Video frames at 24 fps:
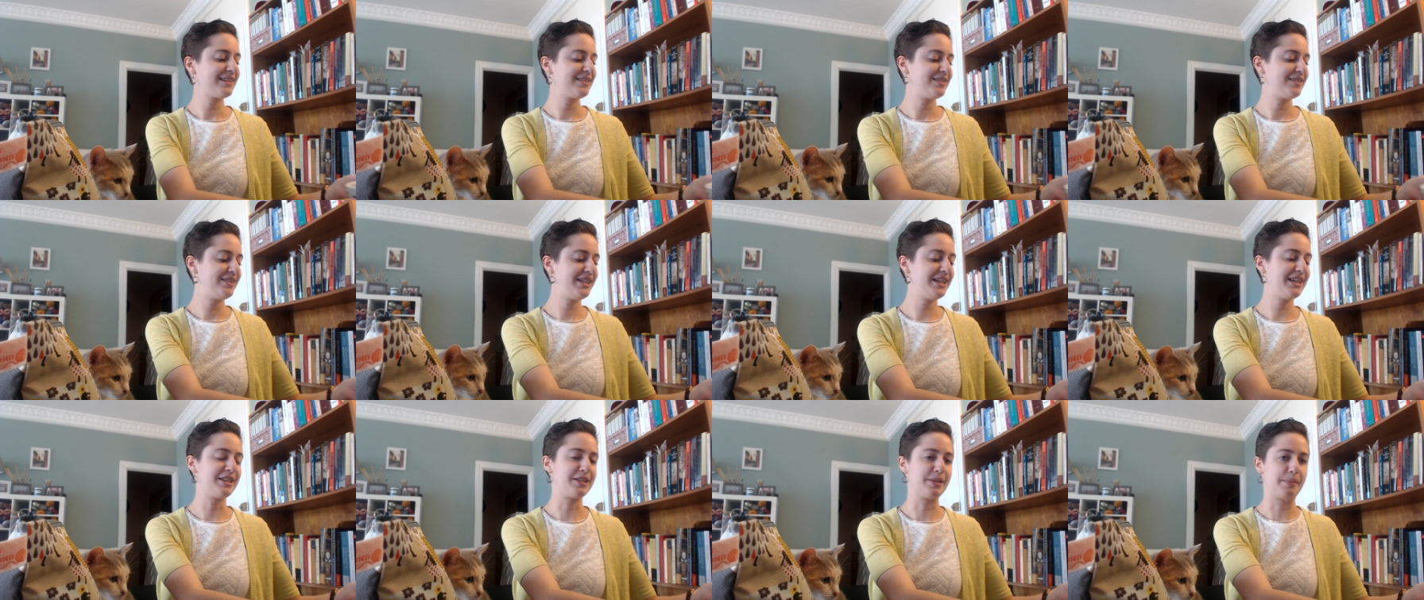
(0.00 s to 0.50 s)

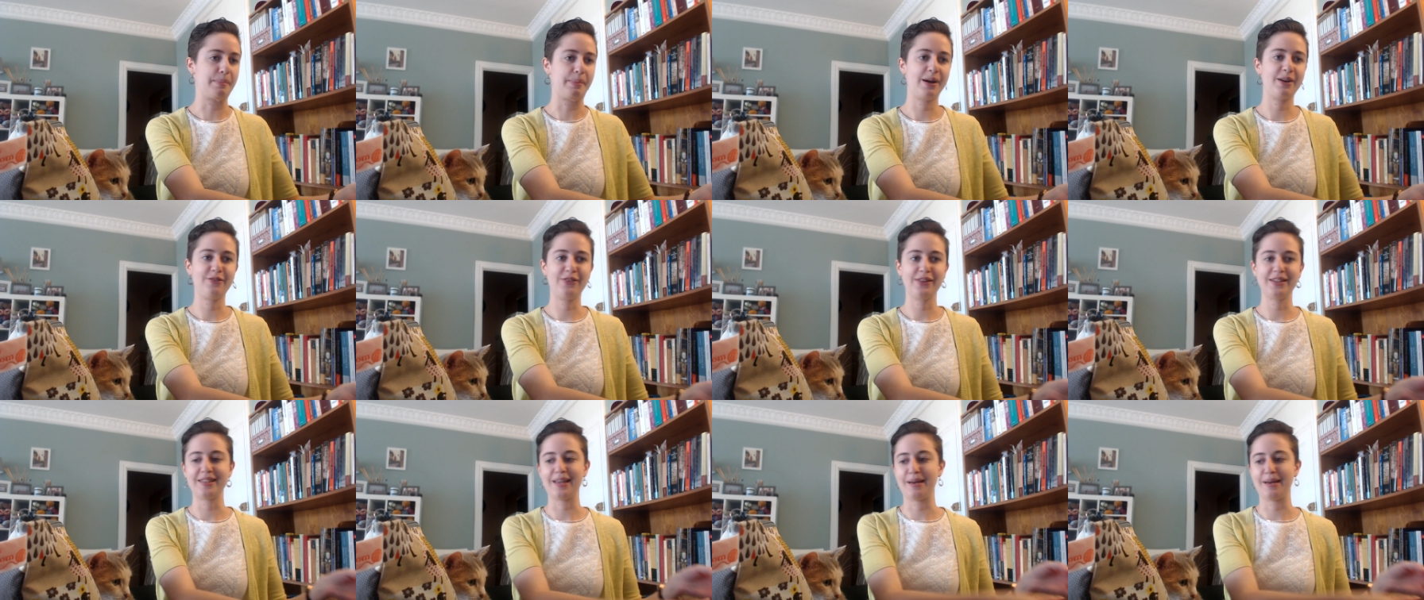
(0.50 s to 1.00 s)
Tea is a
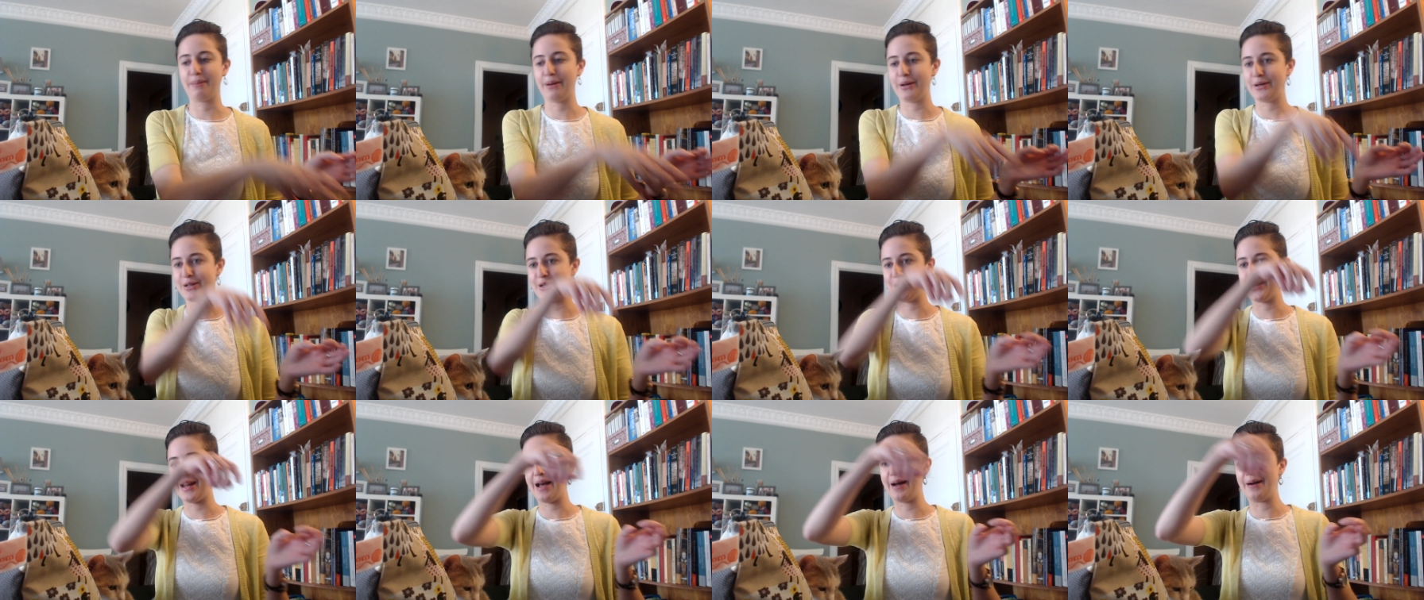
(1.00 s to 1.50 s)
perfect
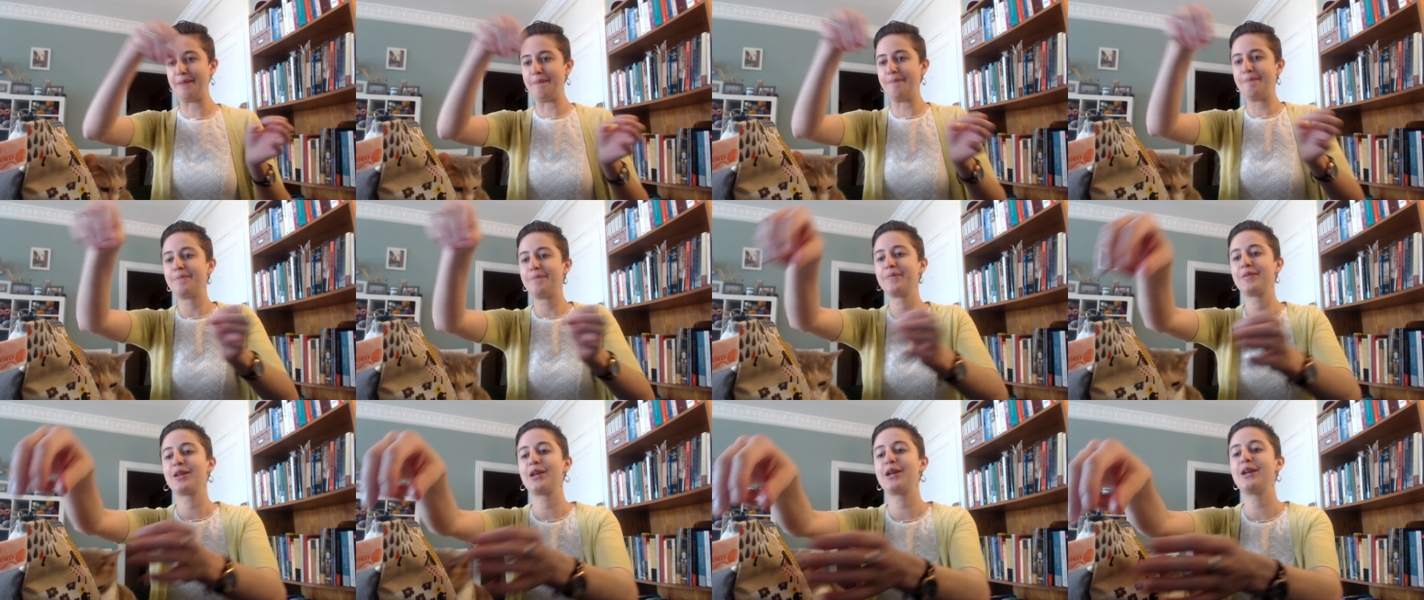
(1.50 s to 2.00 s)
temperature now.
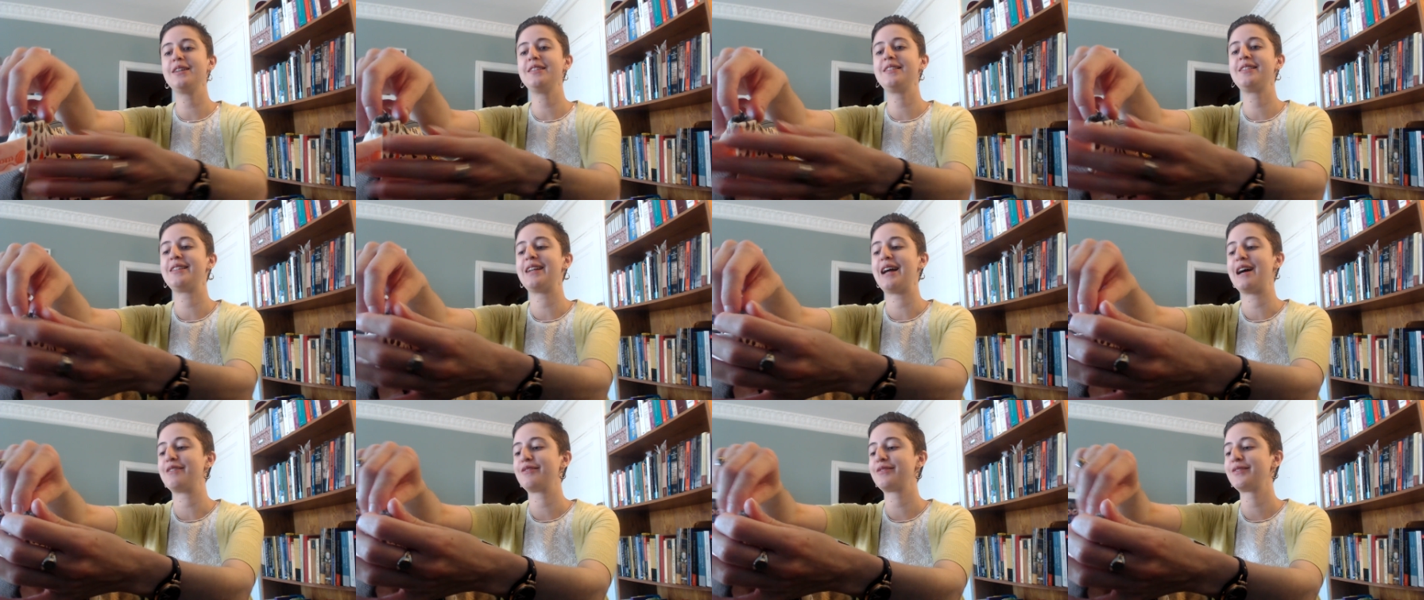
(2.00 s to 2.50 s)
Good
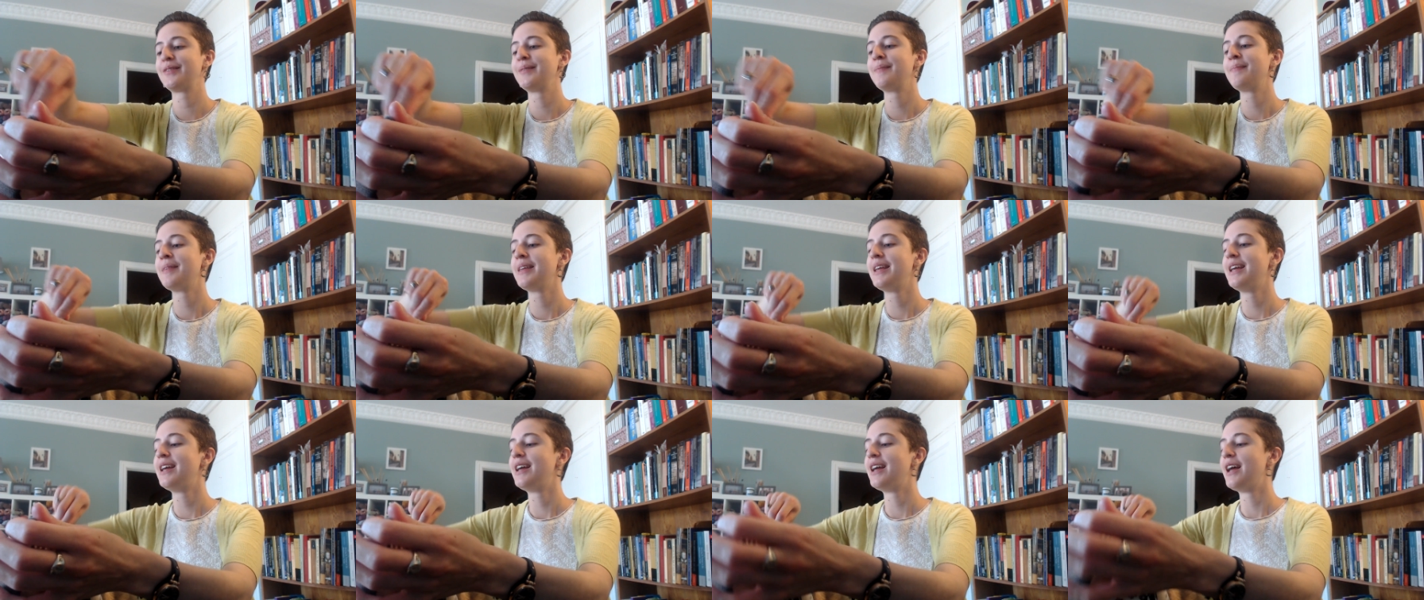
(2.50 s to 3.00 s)
stuff.
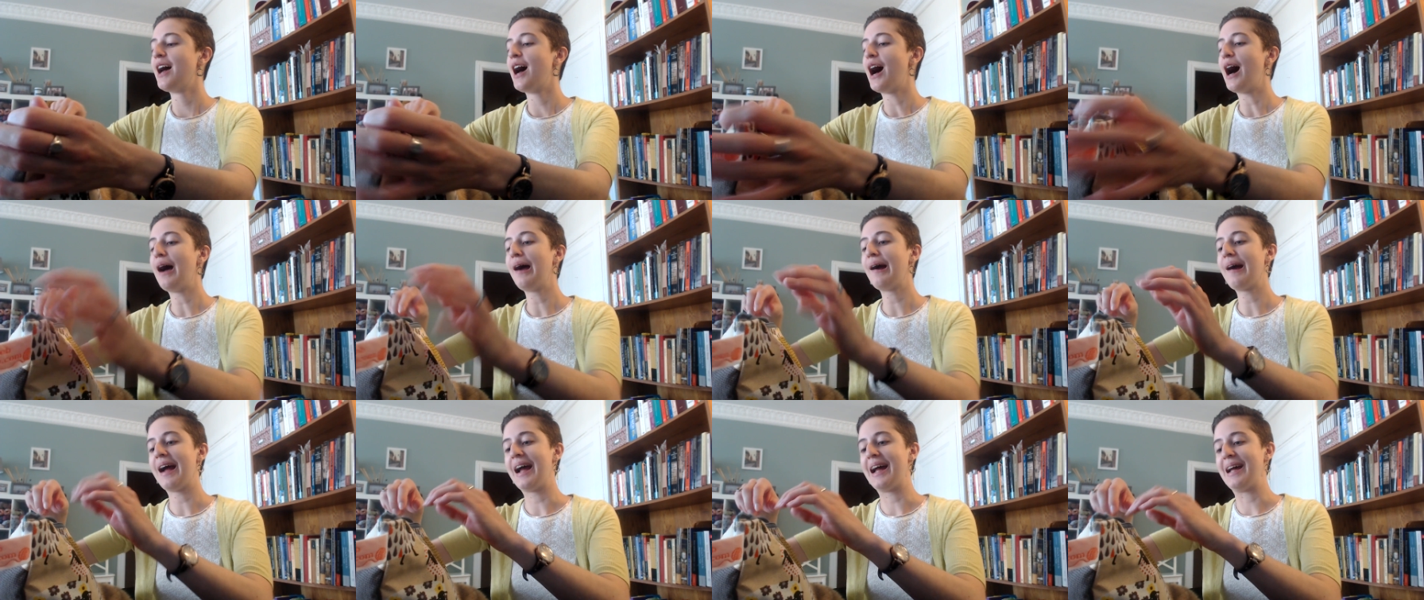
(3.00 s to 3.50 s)

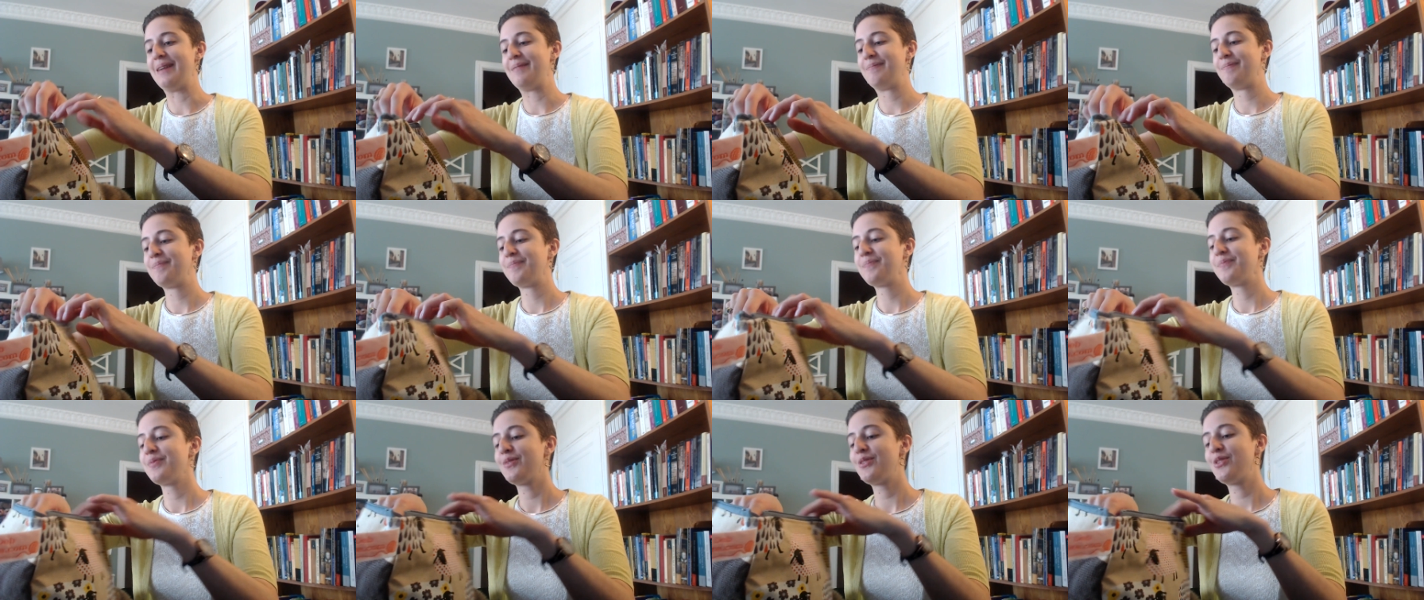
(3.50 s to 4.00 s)
All right,
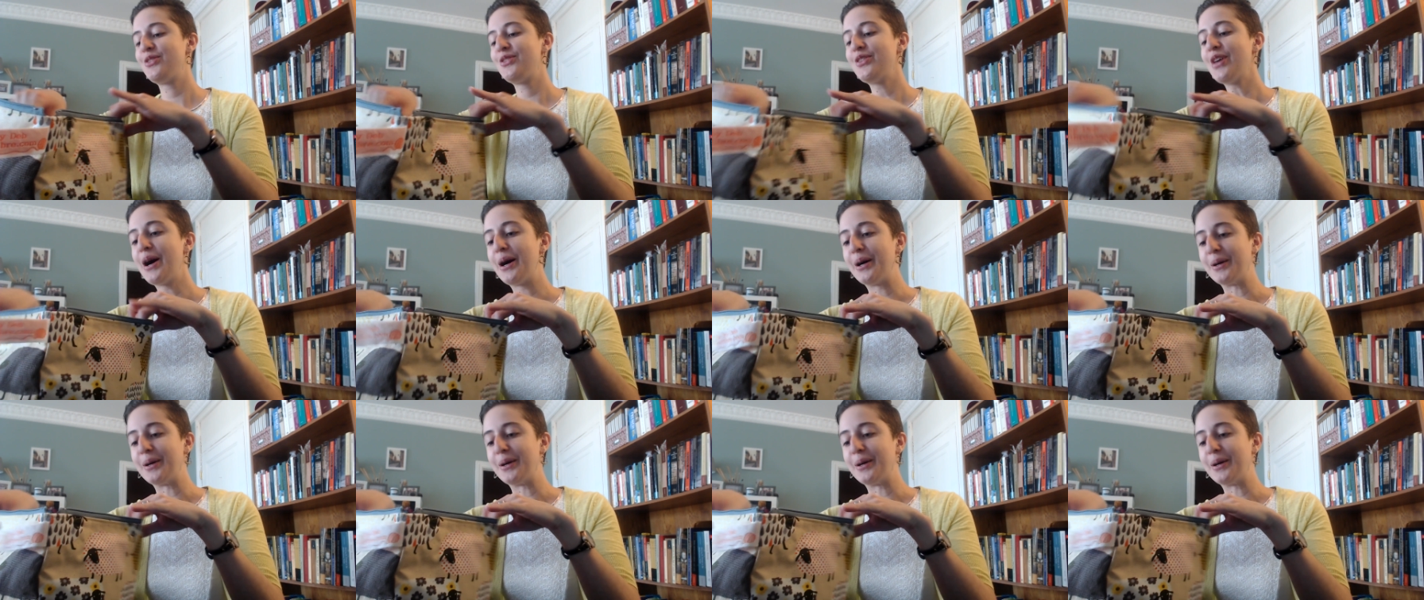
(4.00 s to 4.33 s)
so